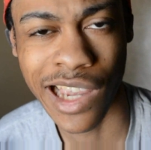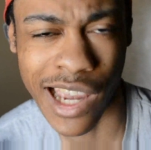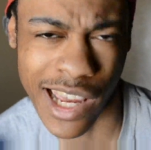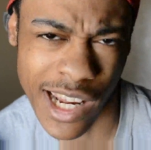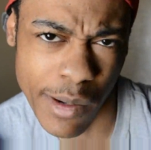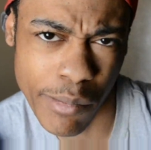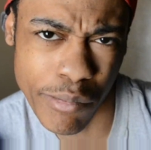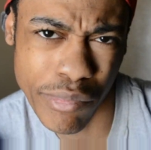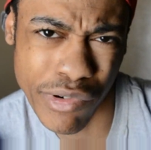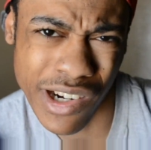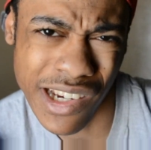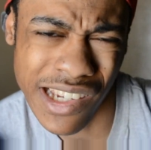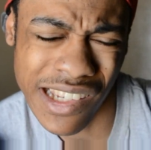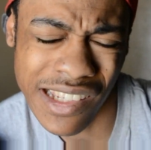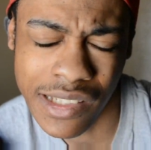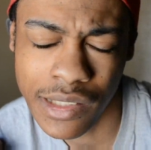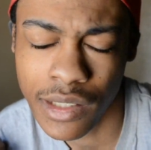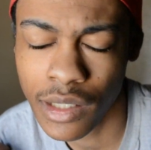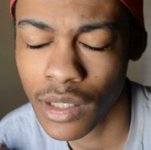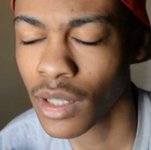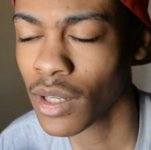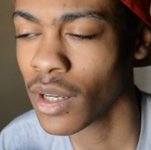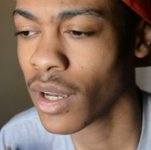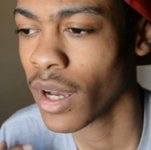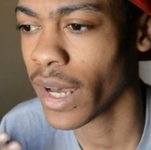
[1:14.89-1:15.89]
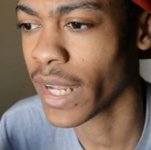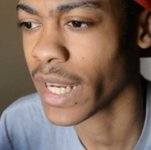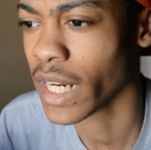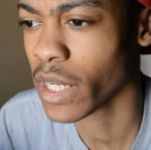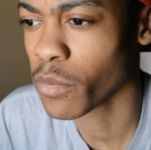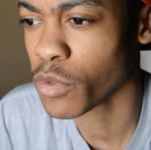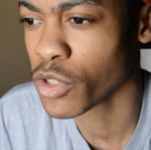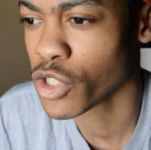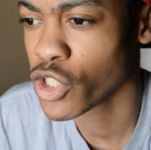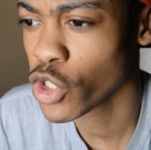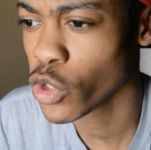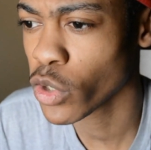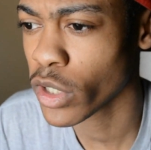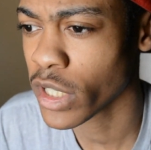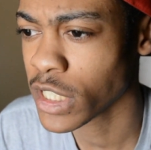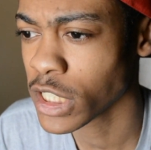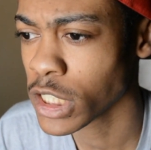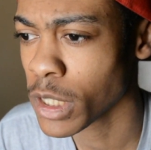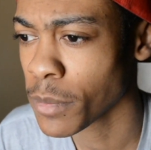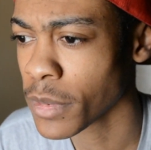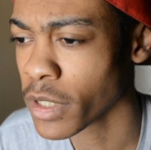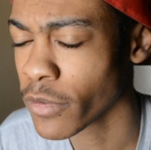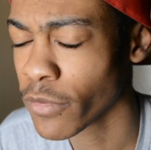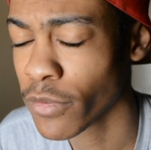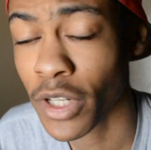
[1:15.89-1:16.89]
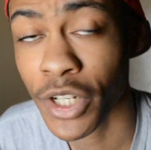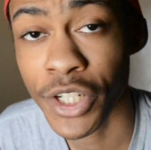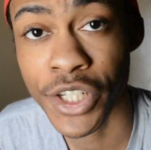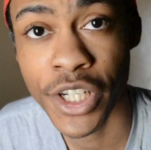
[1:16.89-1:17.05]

And I was shooting something for the